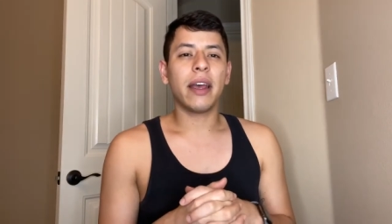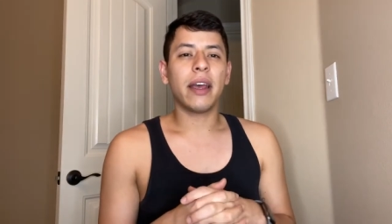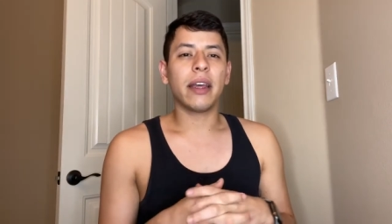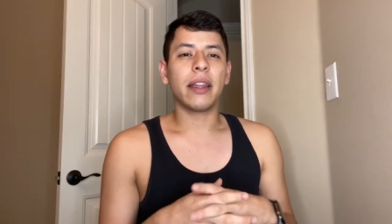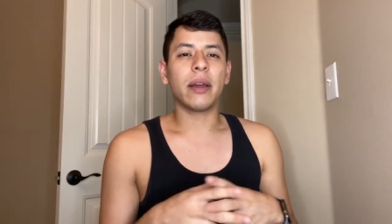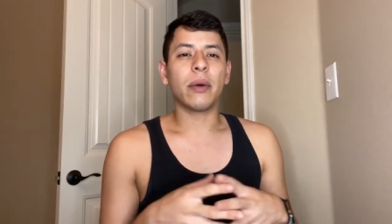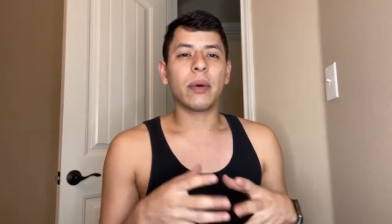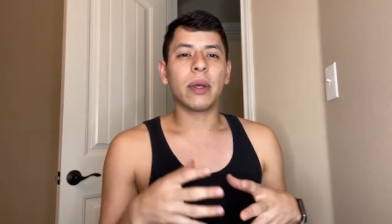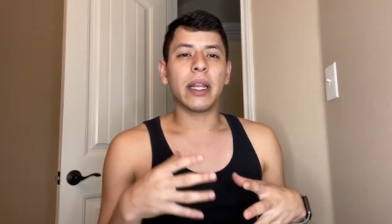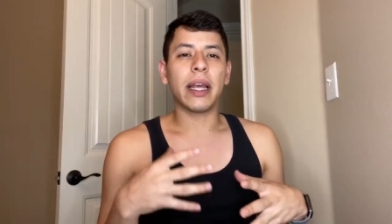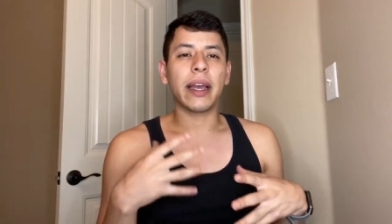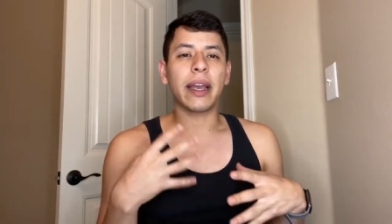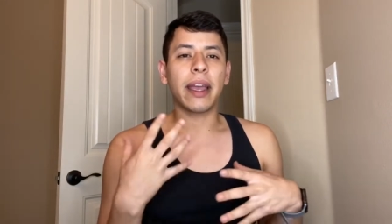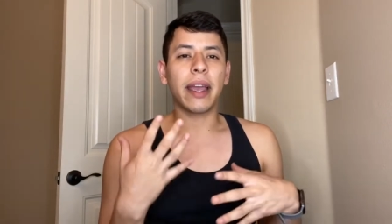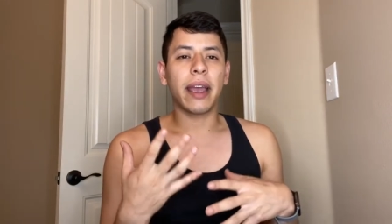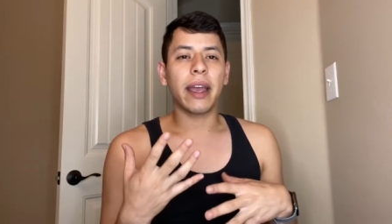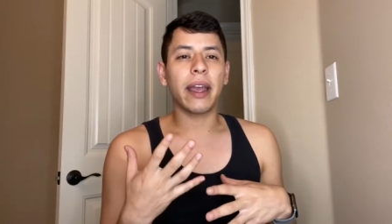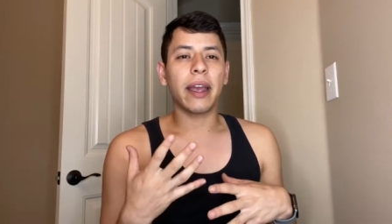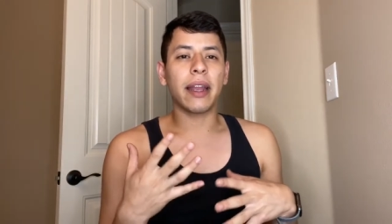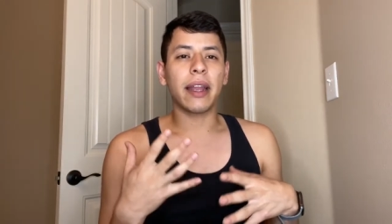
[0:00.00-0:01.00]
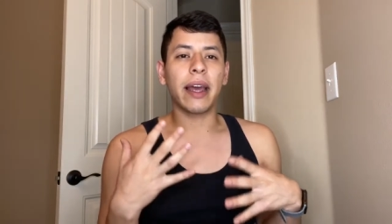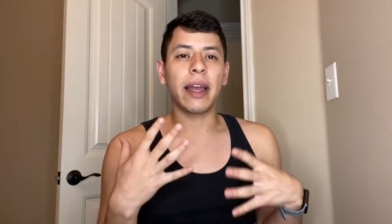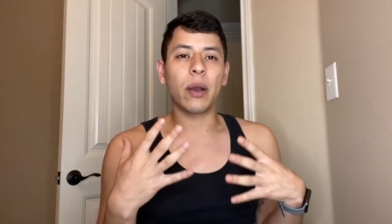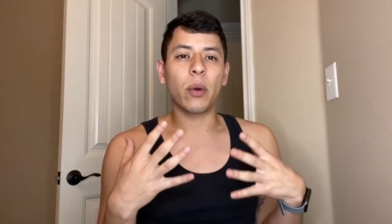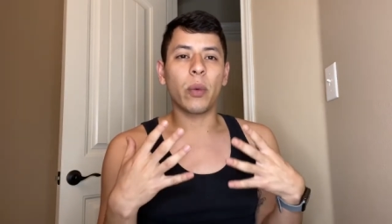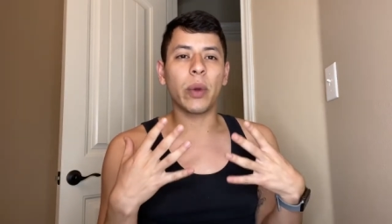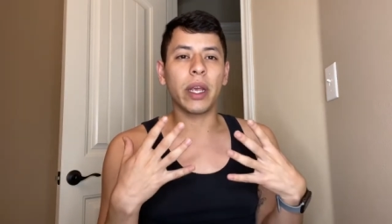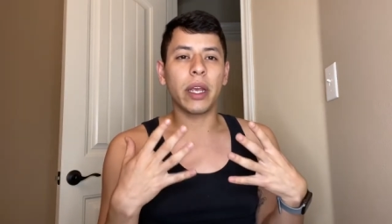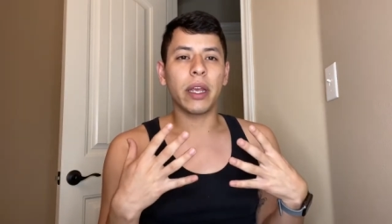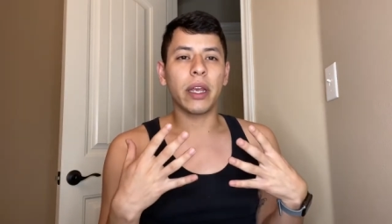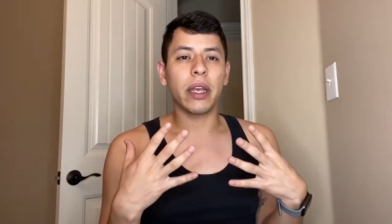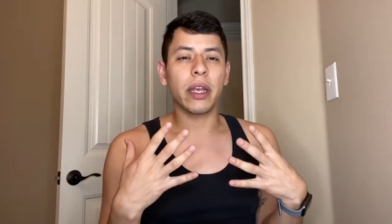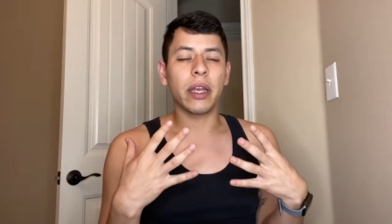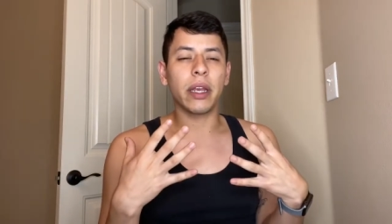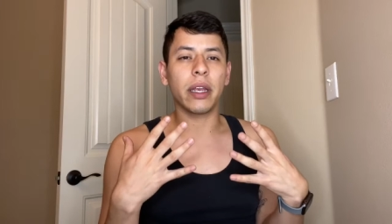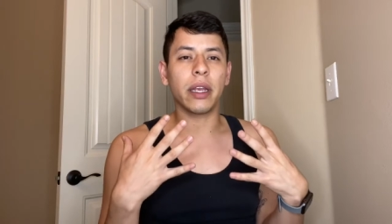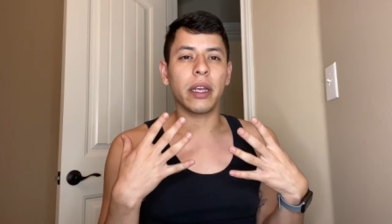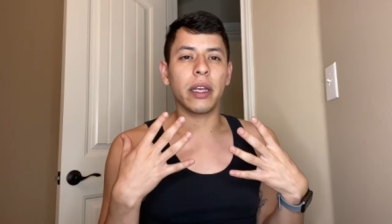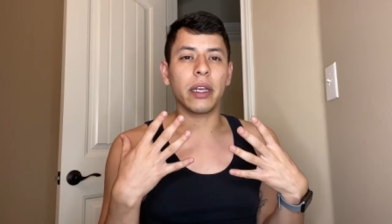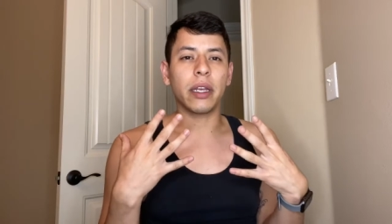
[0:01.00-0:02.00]
they were like, hey, like
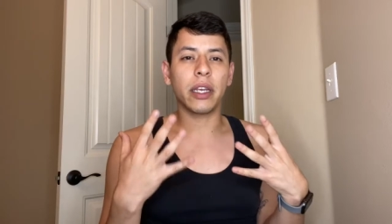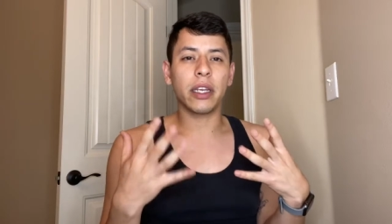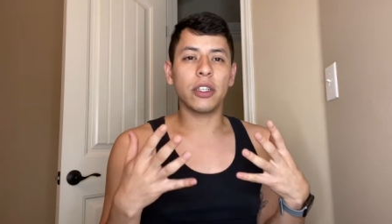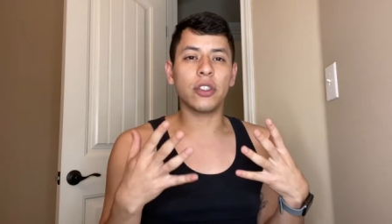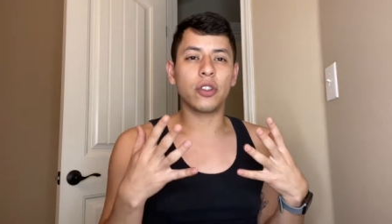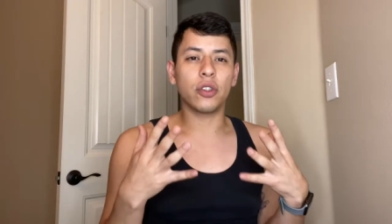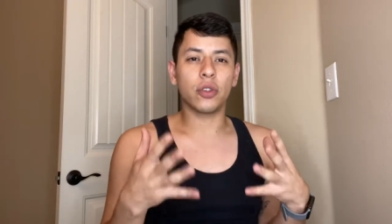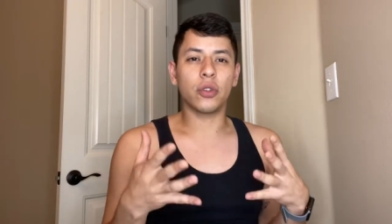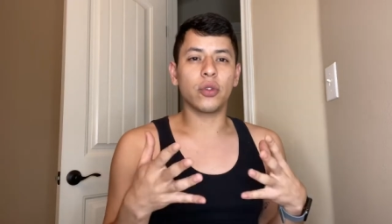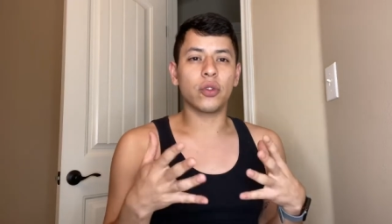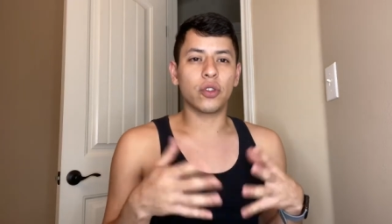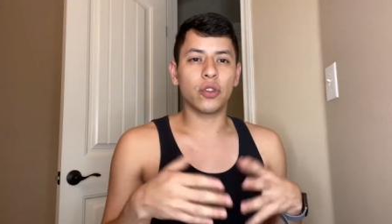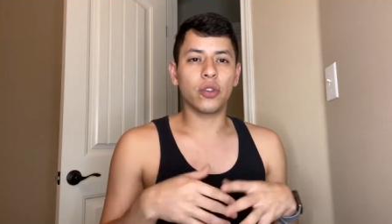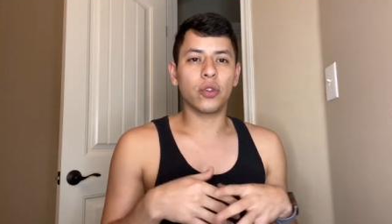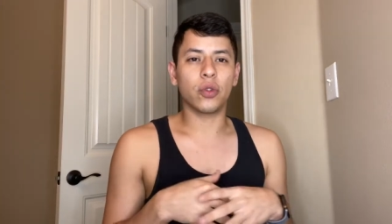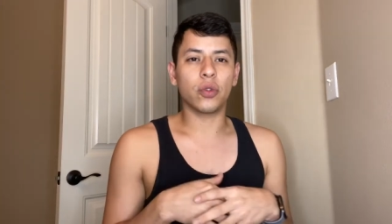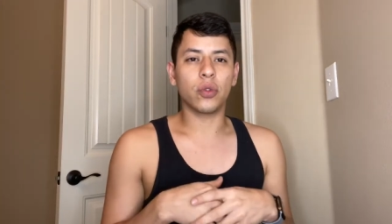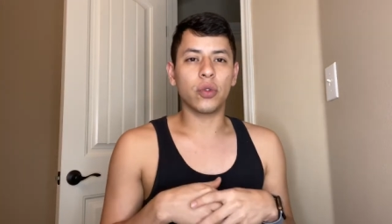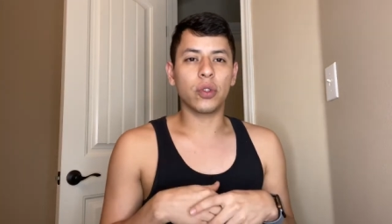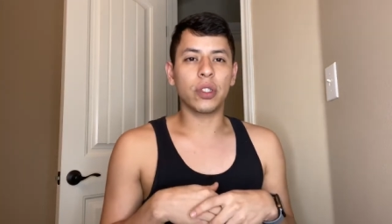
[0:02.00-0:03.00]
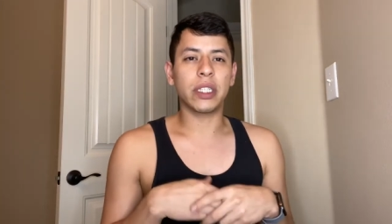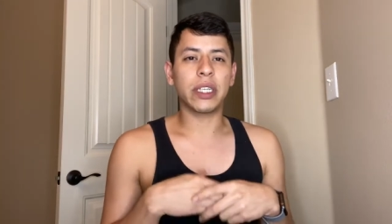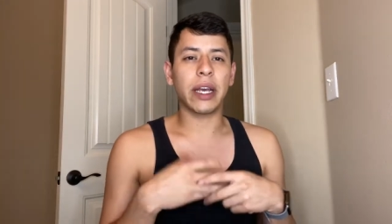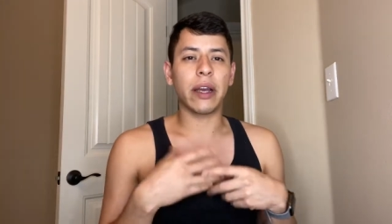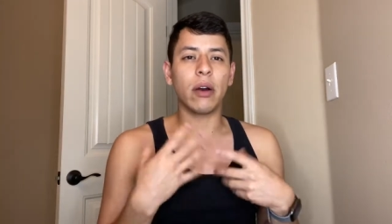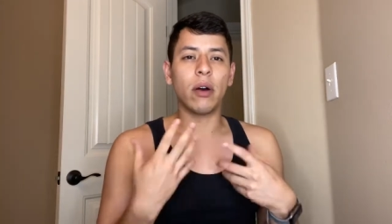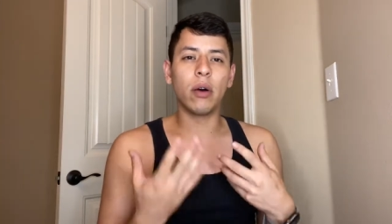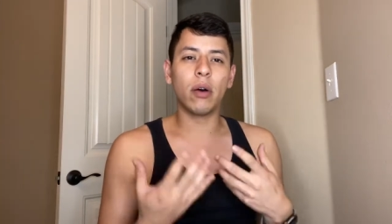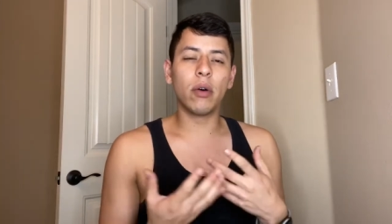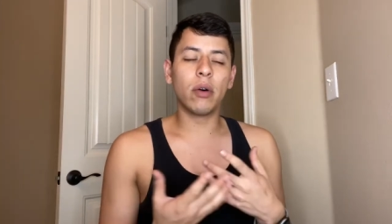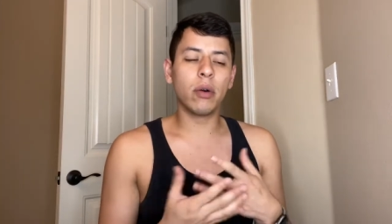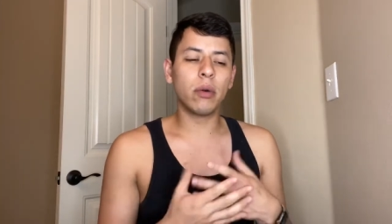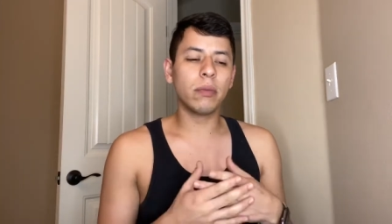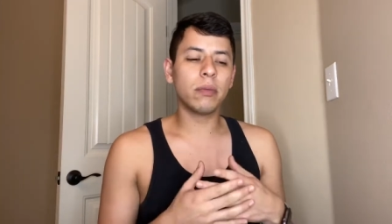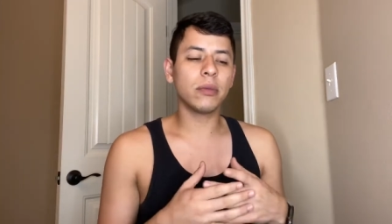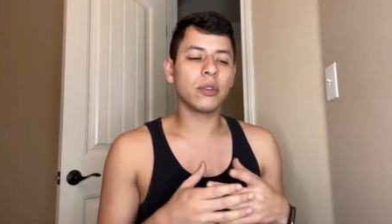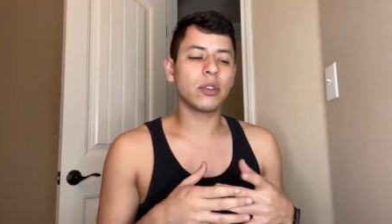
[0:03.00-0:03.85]
we need you to stay home.